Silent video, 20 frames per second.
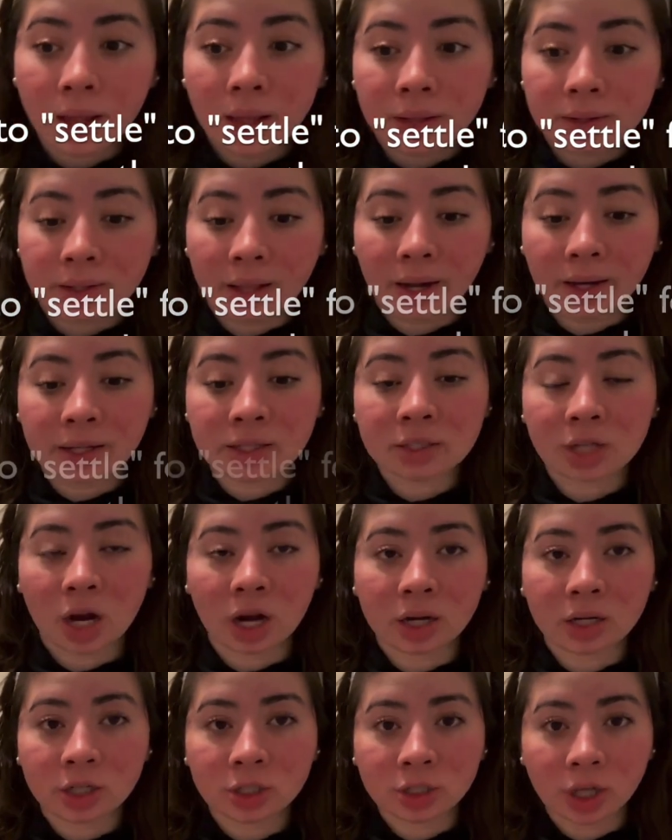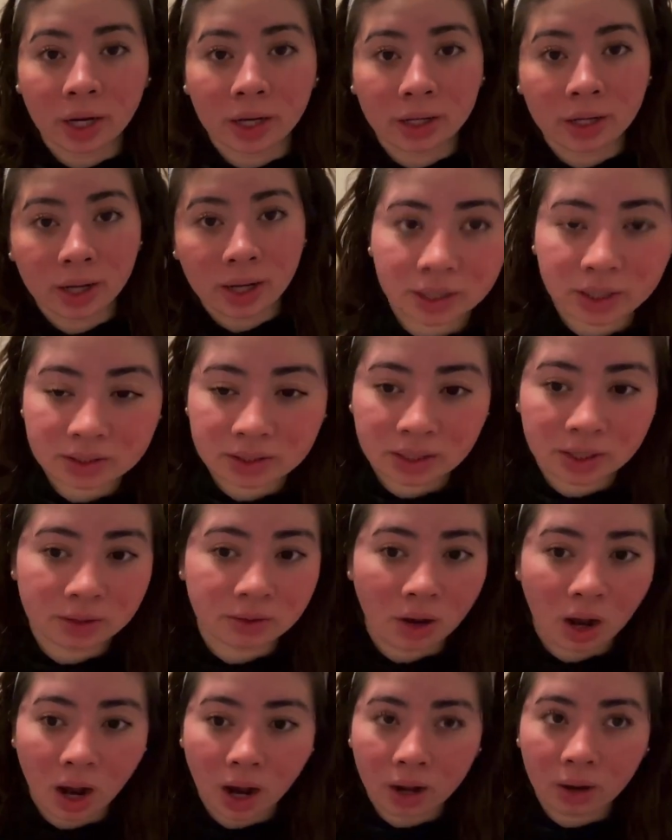that he's not going to try to cuss at you.
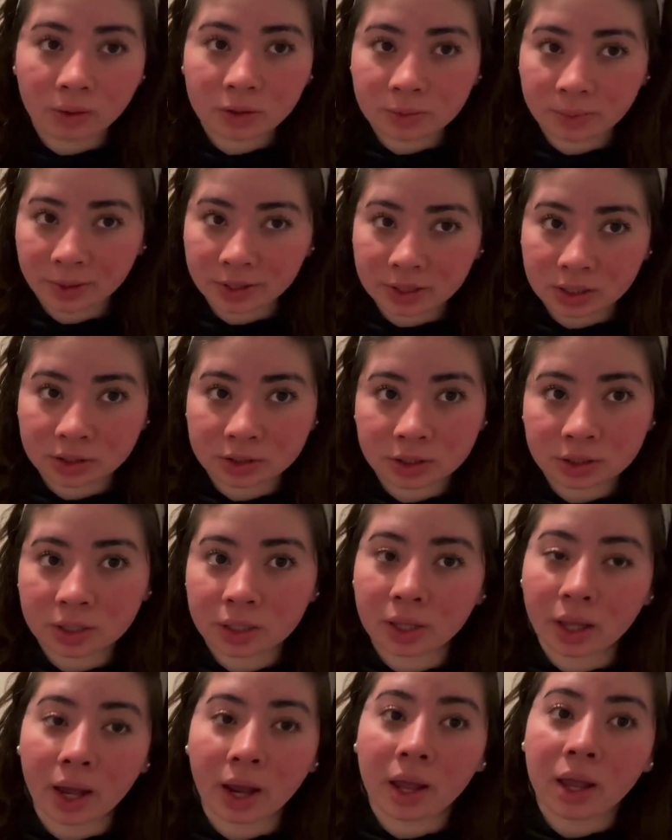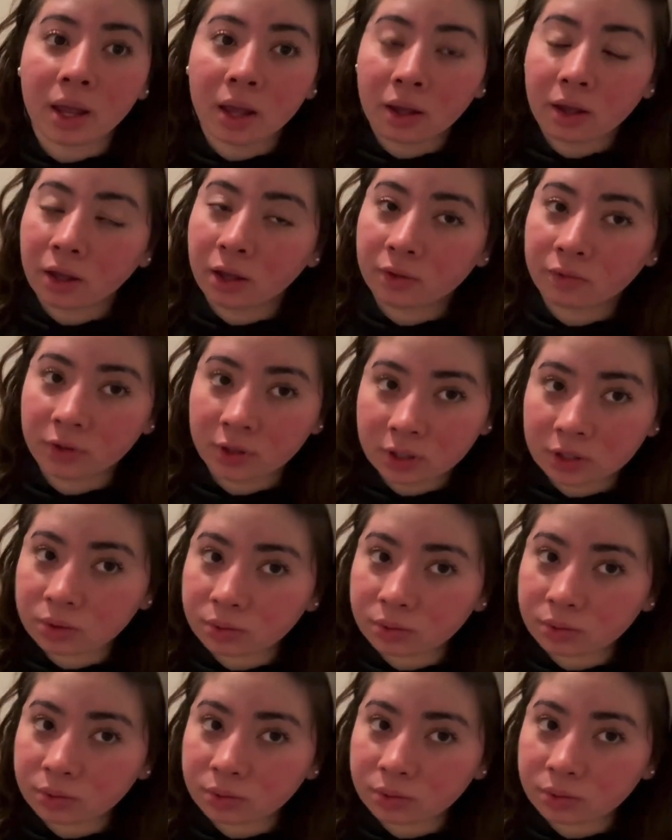I always pay attention to that. If he's